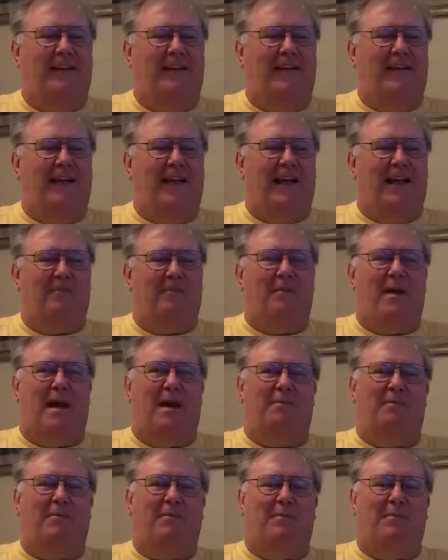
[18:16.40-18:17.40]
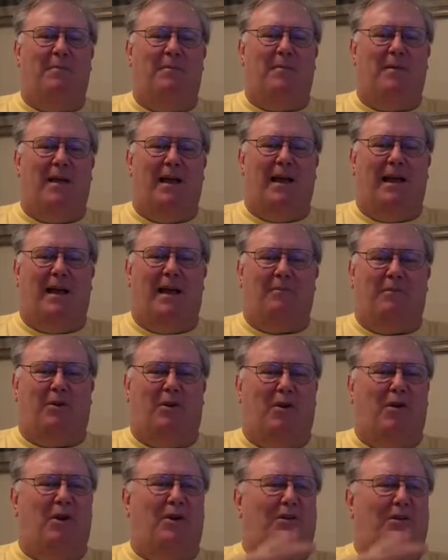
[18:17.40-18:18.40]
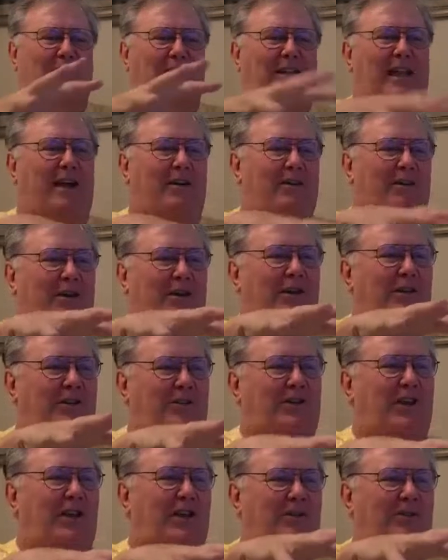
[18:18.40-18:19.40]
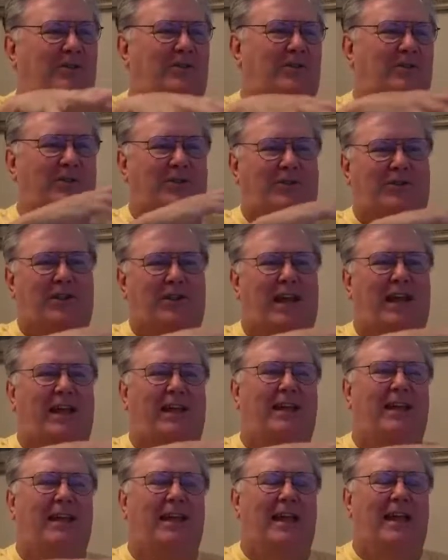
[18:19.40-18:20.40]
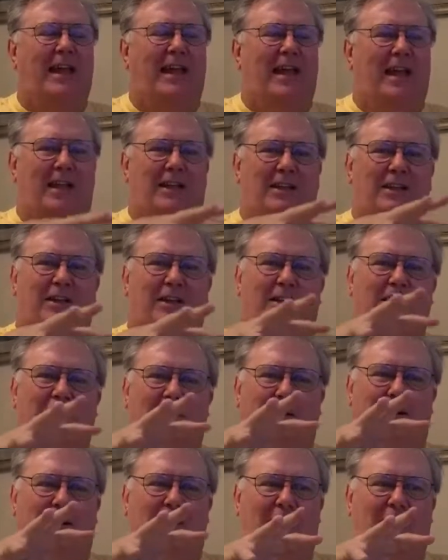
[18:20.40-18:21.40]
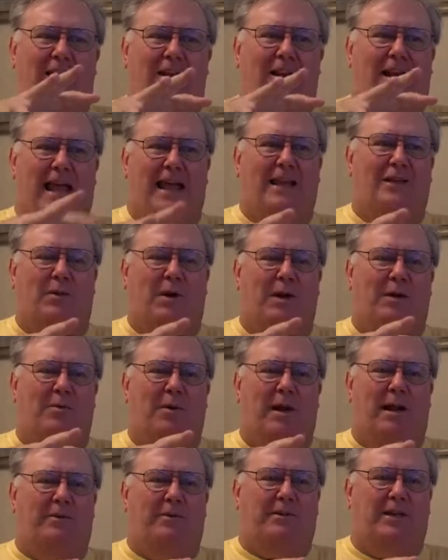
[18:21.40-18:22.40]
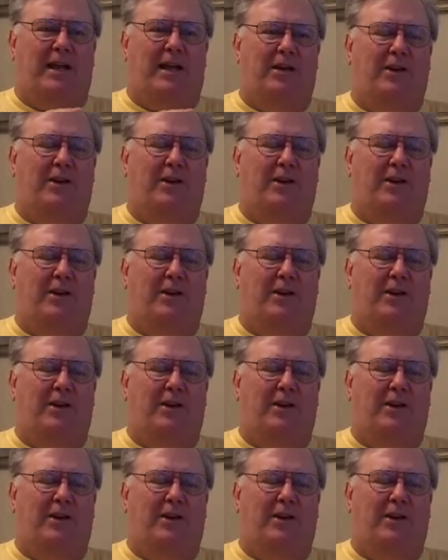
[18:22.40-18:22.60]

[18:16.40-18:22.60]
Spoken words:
I'm curious as how good the signal is going to stay. Last week when I was down